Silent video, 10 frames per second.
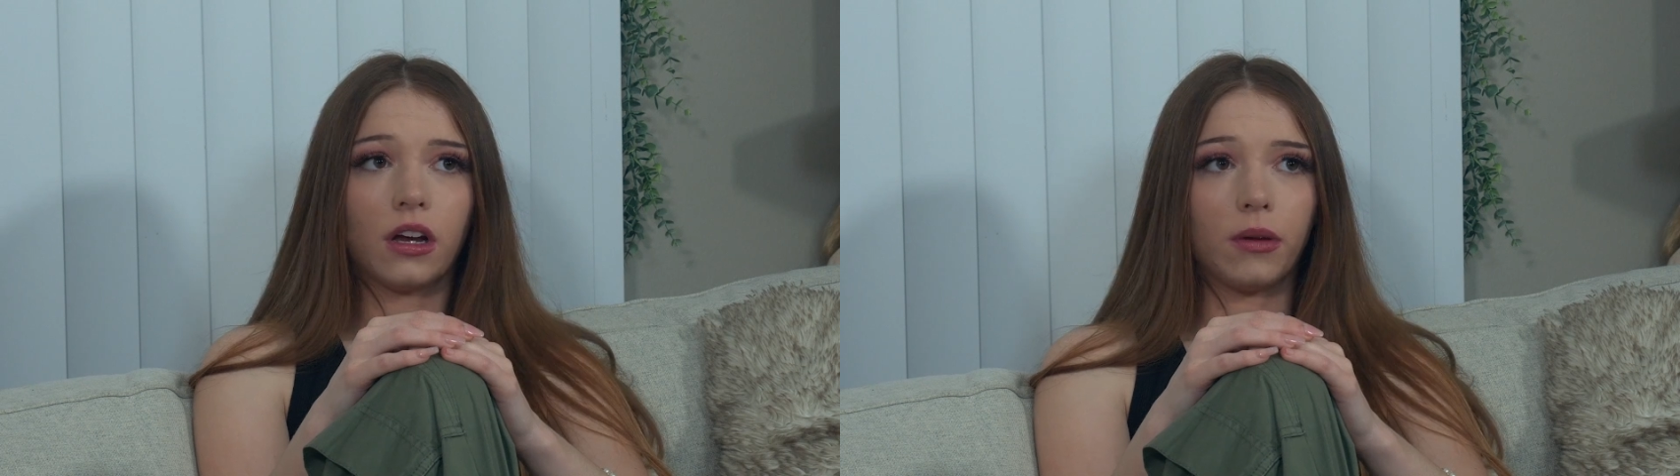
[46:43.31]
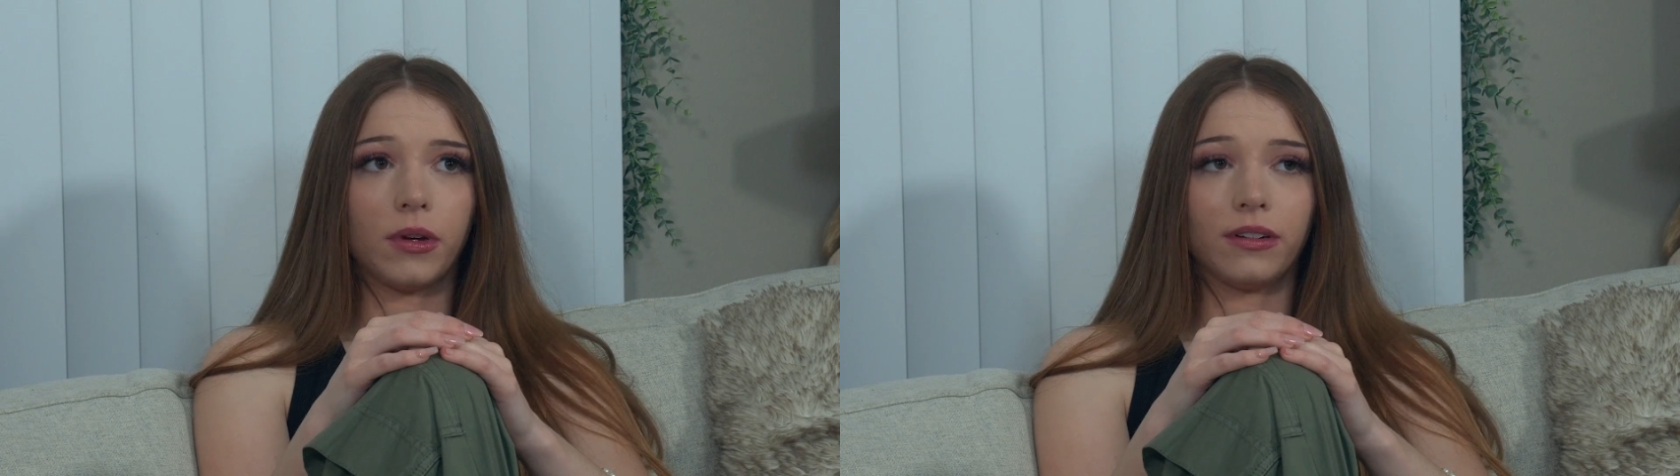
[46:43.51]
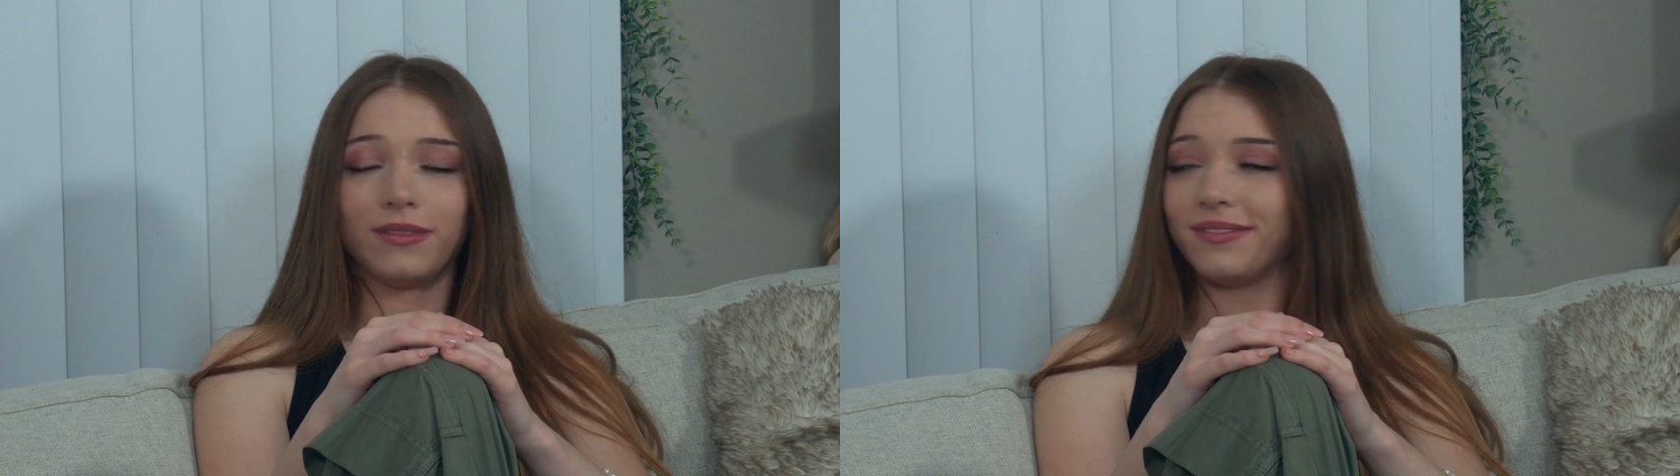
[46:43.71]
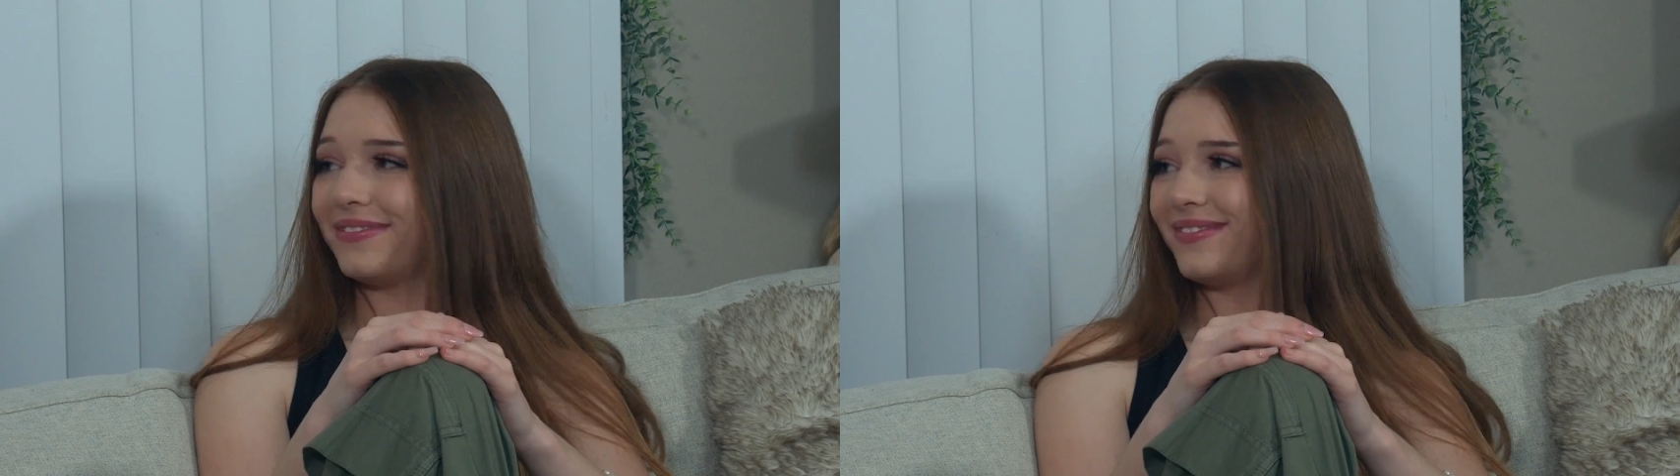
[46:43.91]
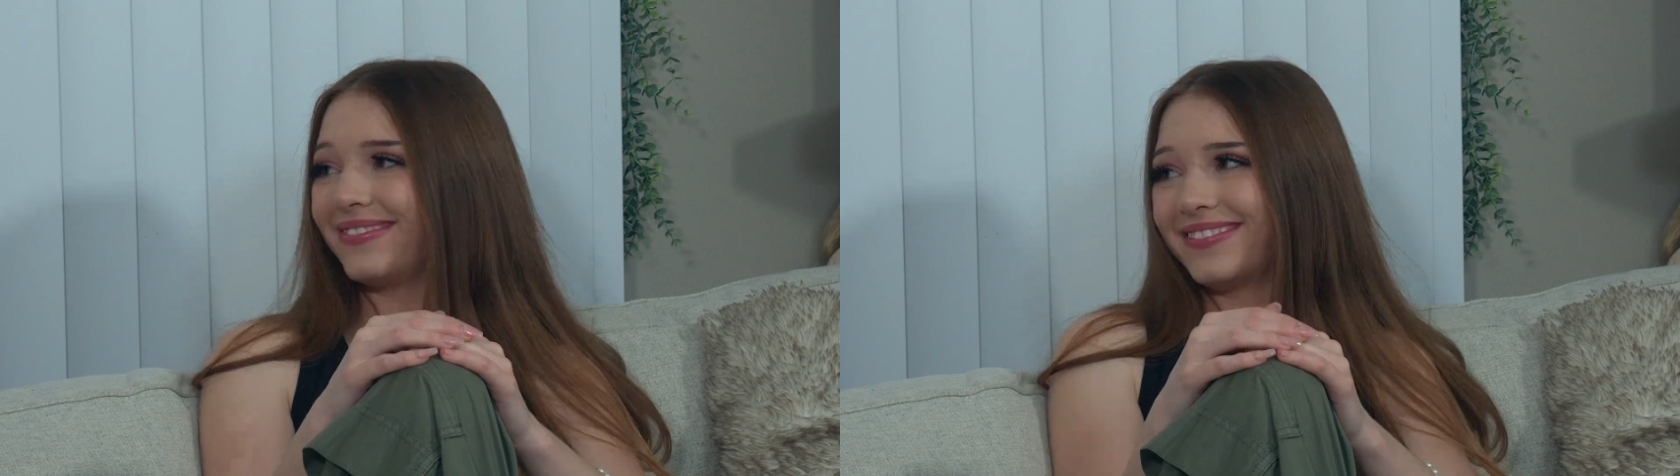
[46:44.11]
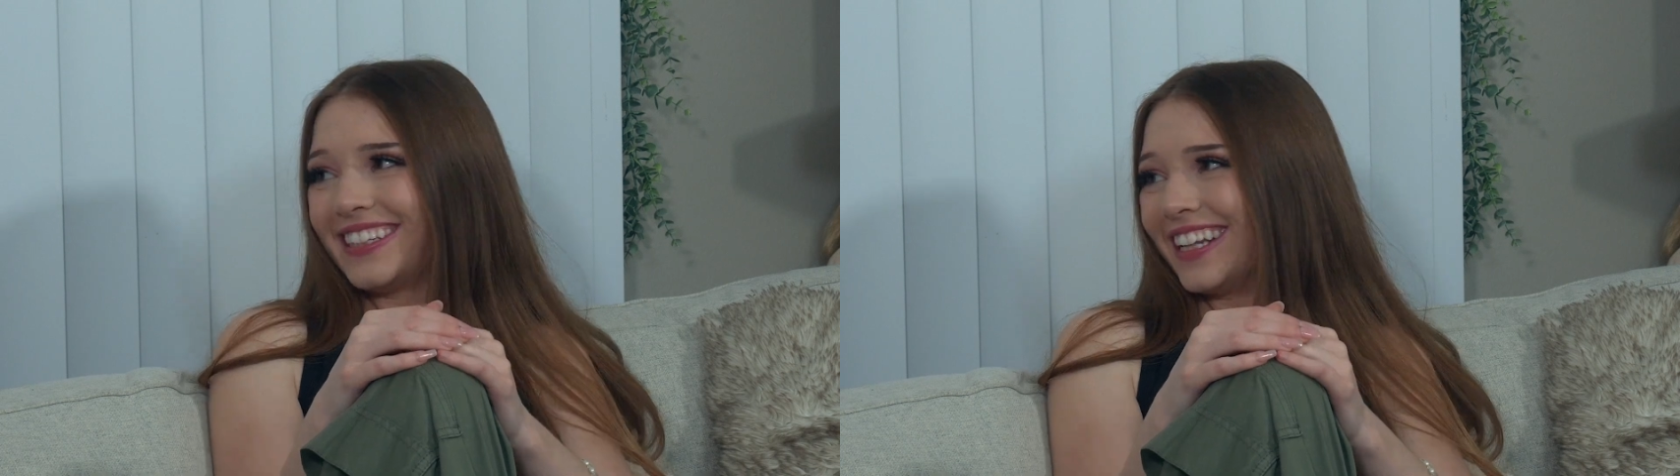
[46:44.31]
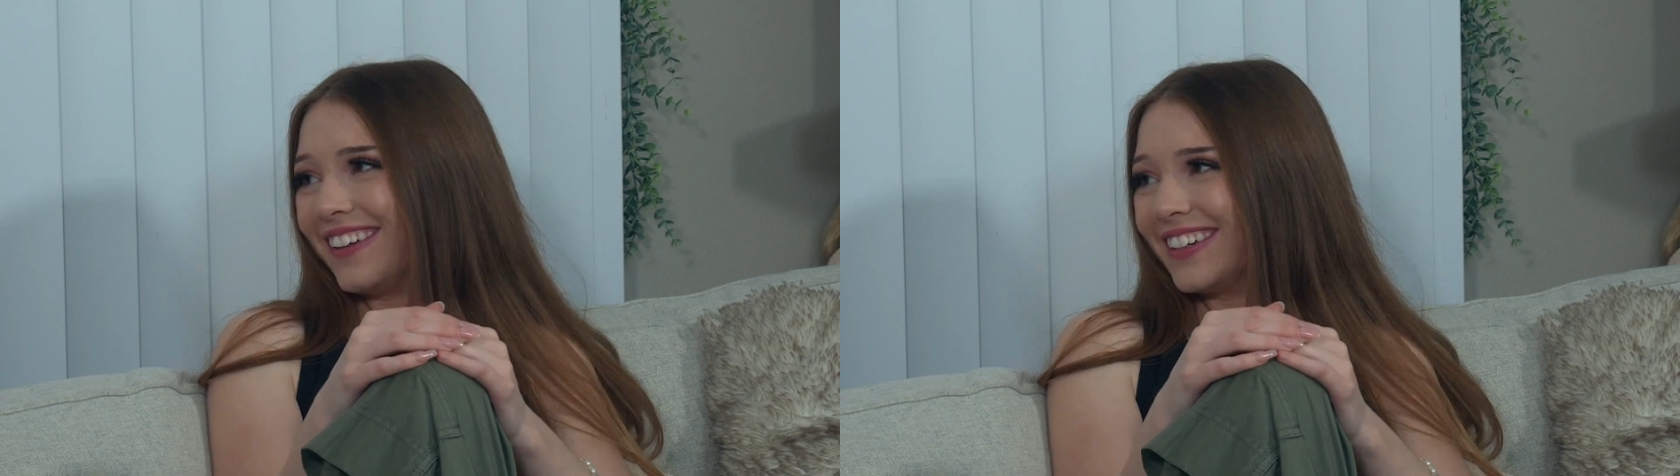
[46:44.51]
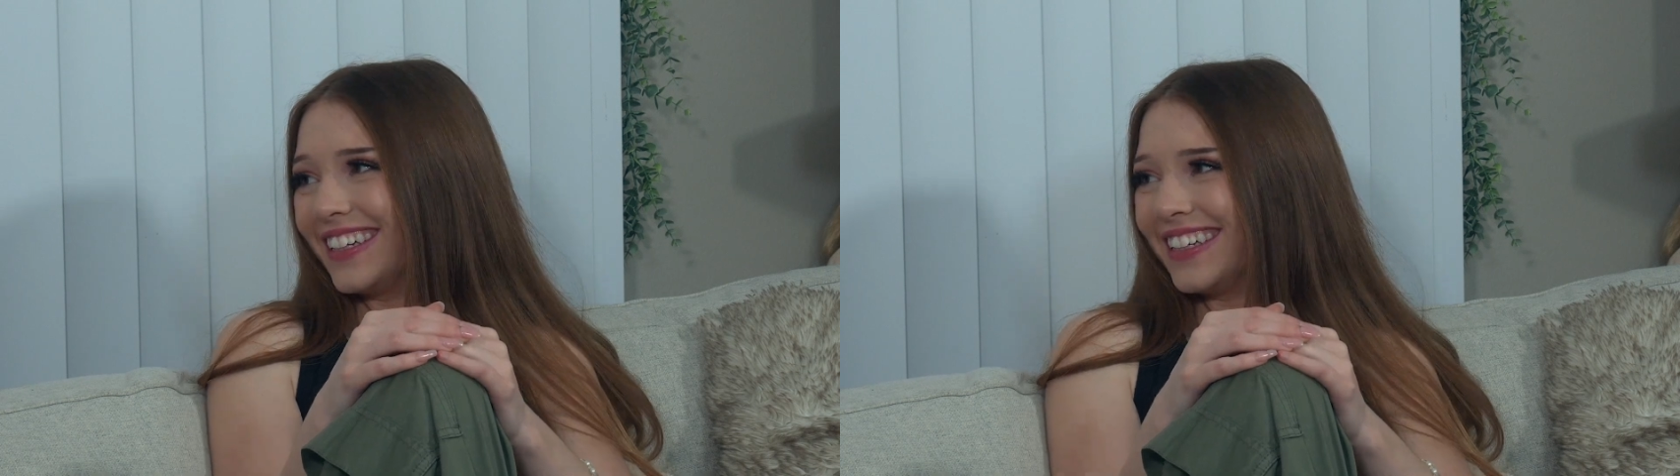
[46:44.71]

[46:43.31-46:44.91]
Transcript: I mean, we love it.